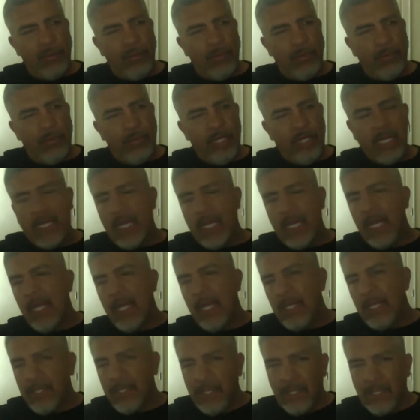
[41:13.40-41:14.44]
be
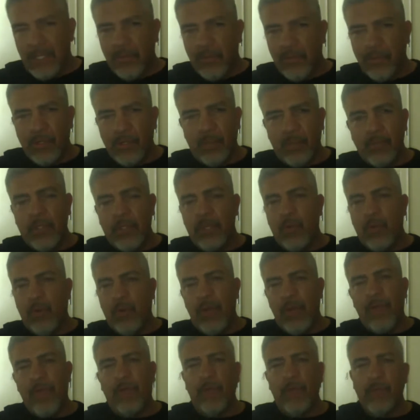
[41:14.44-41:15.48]
kids and do something
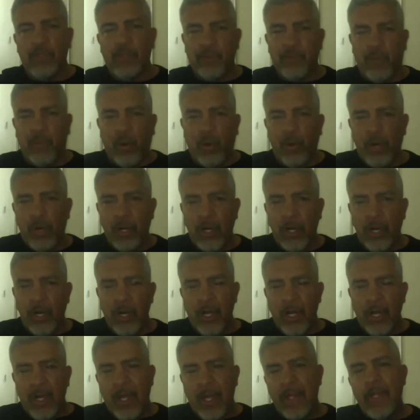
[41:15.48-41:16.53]
away from the sport,
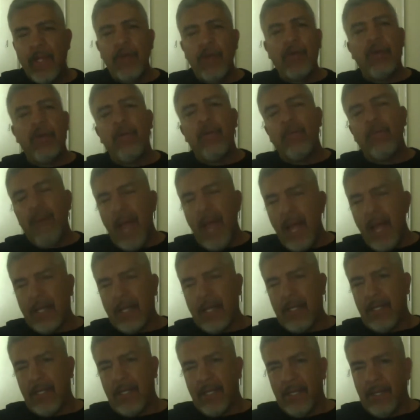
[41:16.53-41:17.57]
and they'll come
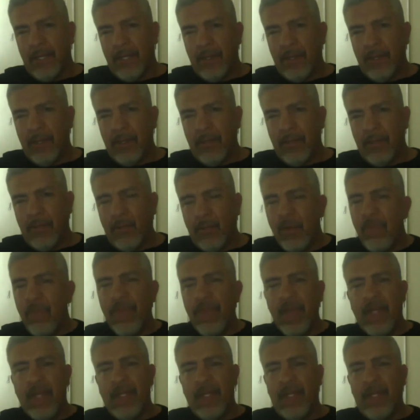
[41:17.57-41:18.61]
back
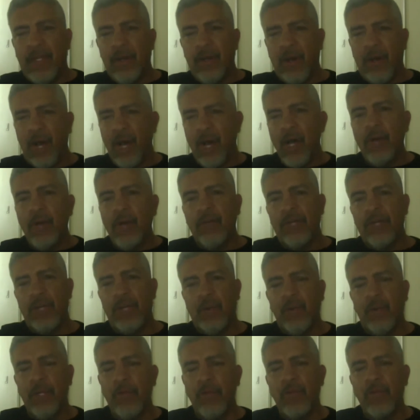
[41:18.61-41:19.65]
motivated. They're hungry. They
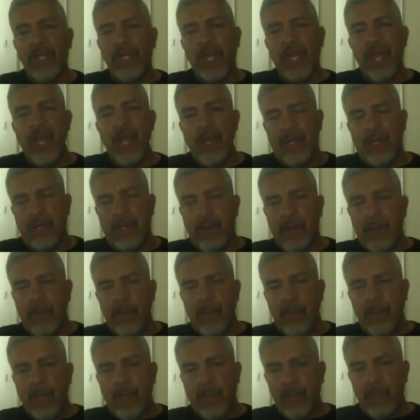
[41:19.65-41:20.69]
want to do it again,
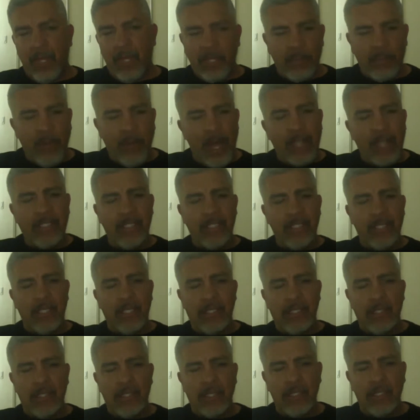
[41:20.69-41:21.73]
because boxing
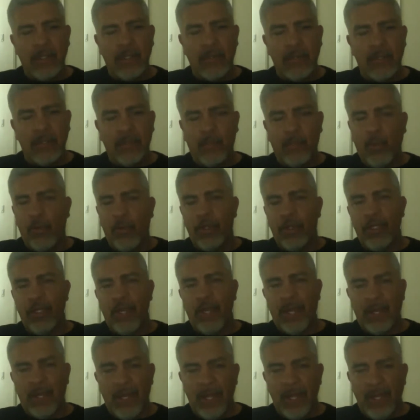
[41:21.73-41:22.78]
is a sport
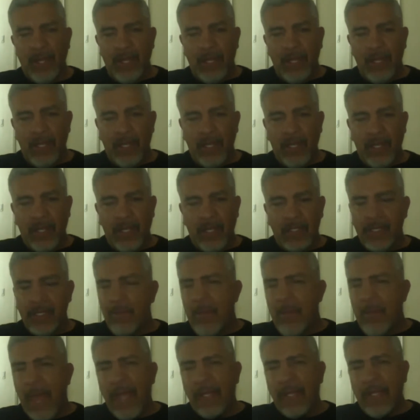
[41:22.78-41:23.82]
that is a
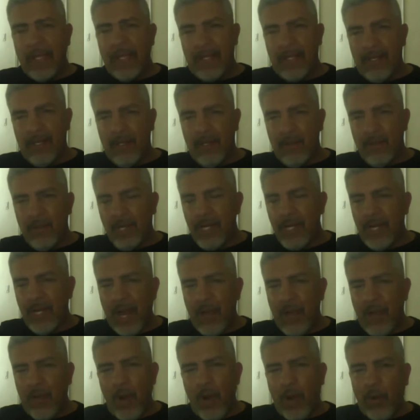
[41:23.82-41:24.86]
magnet. You
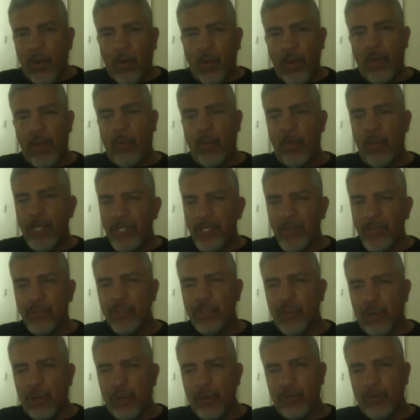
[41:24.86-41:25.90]
cannot walk away. Once you
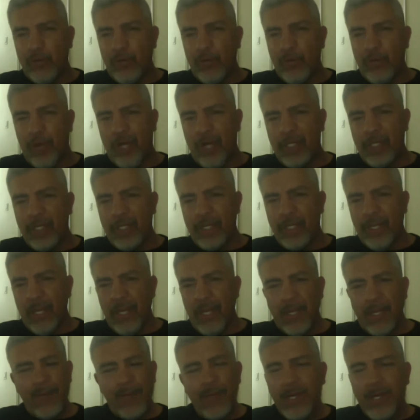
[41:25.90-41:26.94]
start doing boxing,
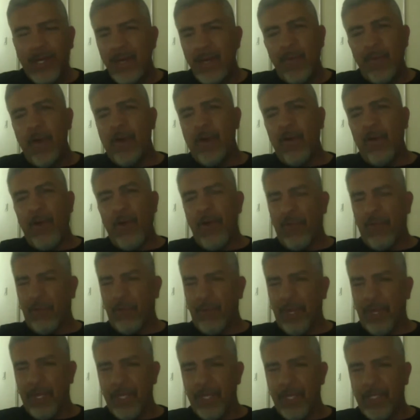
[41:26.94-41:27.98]
you cannot walk away
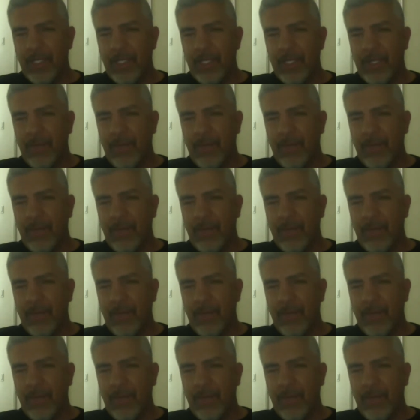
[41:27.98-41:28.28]
from it easy.